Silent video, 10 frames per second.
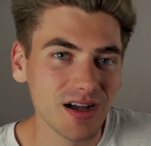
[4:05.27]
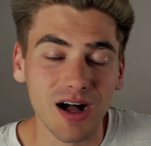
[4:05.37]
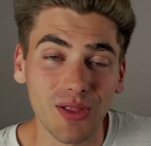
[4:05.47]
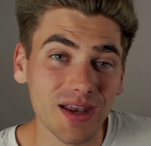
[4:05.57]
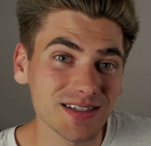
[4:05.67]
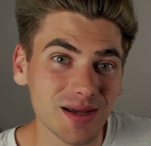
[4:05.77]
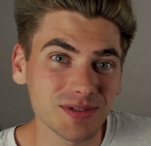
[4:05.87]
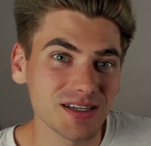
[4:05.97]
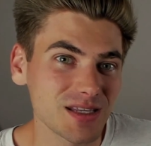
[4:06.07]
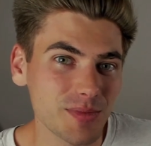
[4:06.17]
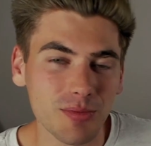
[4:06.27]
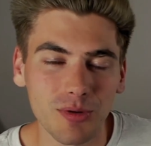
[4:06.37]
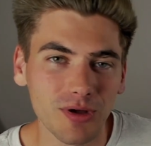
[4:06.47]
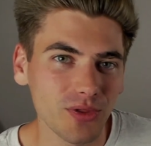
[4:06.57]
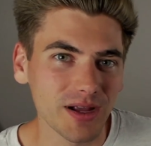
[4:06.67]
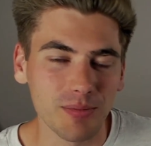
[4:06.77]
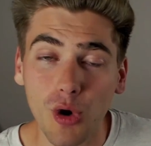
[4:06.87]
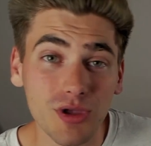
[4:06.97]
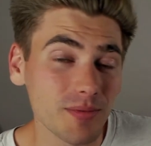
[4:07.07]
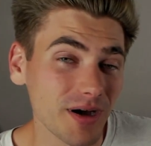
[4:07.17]
A lot of times I see people build like
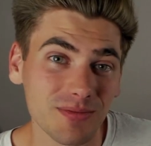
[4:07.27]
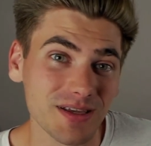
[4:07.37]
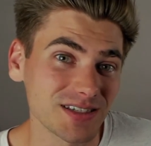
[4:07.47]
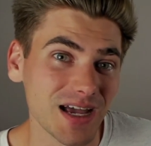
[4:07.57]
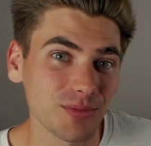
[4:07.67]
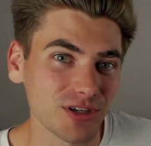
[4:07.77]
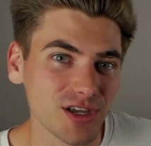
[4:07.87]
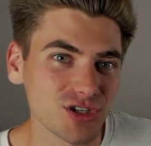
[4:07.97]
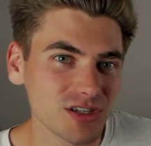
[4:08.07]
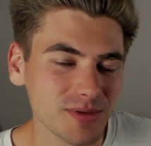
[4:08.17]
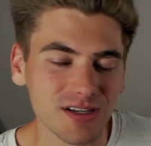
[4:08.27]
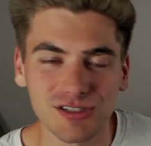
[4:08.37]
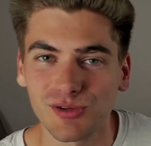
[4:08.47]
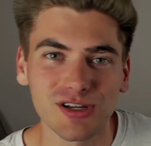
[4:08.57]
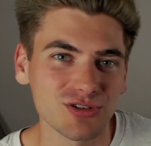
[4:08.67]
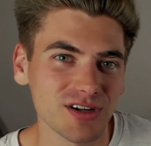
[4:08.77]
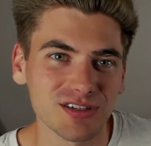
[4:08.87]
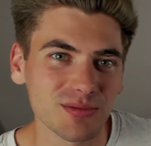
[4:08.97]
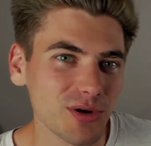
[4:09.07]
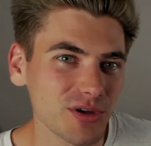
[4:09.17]
Pokemon-based applications because they're
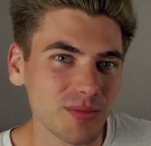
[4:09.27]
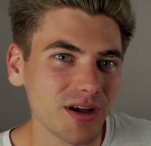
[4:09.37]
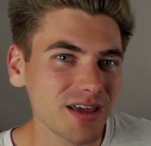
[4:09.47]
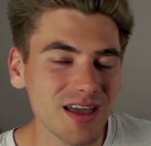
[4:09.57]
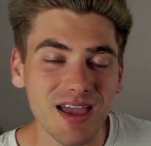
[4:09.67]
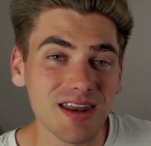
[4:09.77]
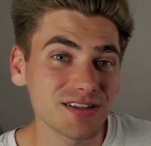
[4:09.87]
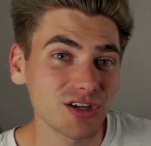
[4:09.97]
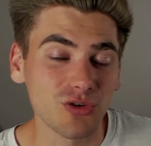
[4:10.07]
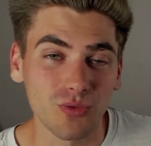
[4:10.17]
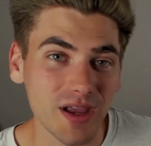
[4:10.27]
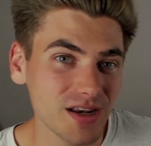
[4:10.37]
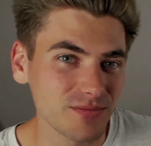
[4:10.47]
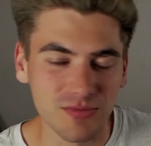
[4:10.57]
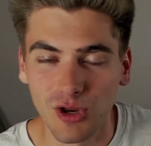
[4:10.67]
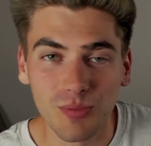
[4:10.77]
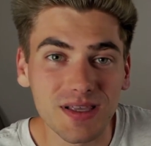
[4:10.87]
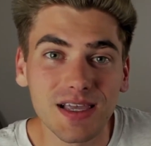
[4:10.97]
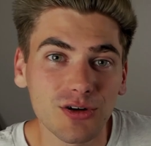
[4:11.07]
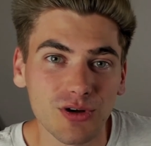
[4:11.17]
interested in Pokemon, and it's a great,
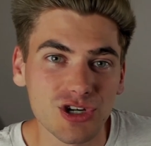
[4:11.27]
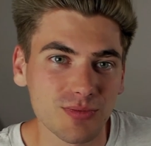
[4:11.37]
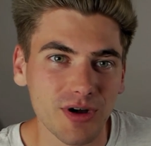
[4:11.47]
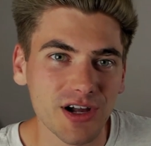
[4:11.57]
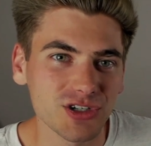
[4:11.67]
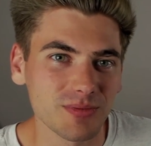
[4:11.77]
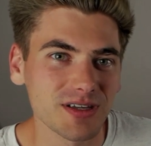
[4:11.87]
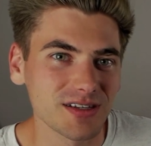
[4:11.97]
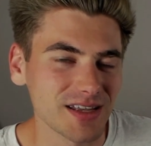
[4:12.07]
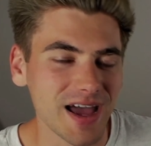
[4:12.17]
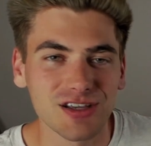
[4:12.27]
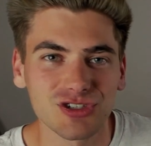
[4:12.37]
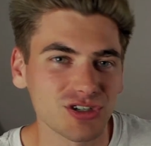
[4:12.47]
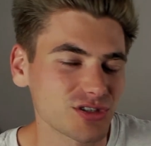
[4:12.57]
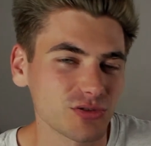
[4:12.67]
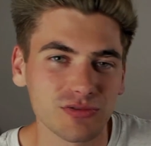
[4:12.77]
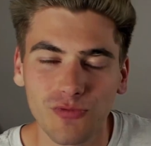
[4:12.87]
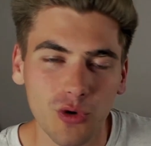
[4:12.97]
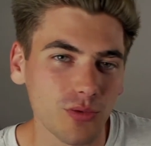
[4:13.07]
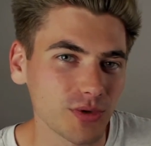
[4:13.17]
beginner-ish project because it has just those
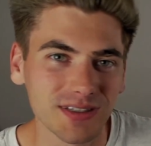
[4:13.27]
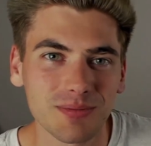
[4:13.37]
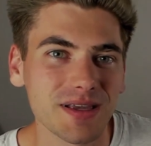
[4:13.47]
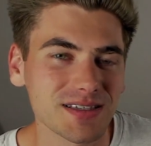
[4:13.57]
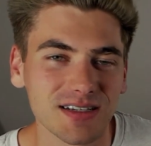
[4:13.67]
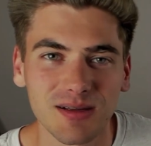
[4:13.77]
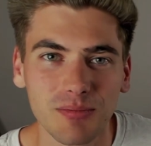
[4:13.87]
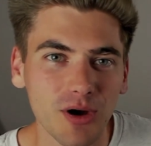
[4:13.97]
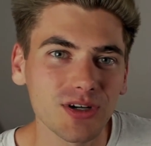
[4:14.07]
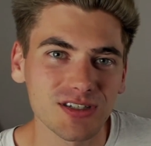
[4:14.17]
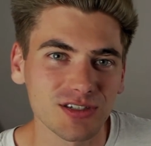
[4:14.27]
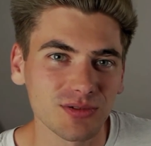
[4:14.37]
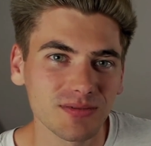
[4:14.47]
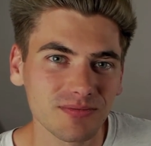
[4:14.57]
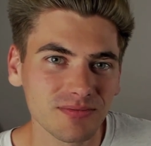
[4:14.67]
4 really basic components to it.